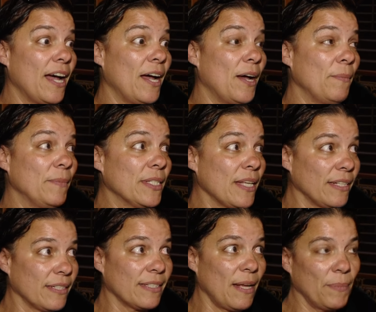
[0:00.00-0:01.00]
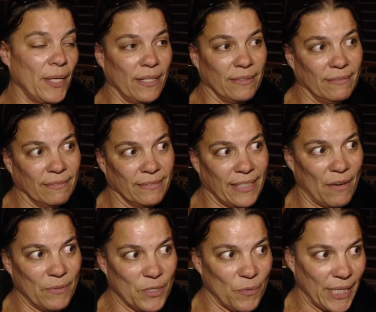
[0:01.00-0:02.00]
Um, uh, something
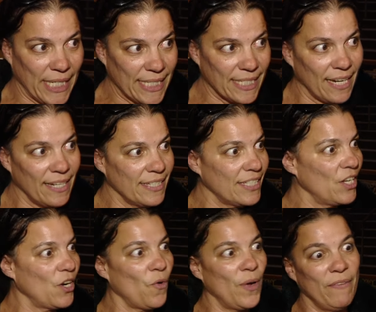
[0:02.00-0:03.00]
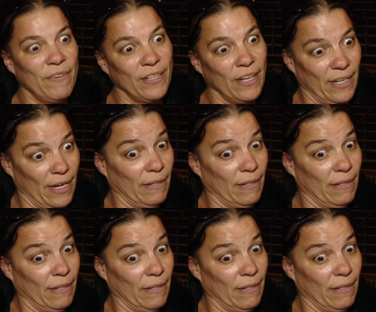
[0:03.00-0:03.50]
that was released to us, you know, even the,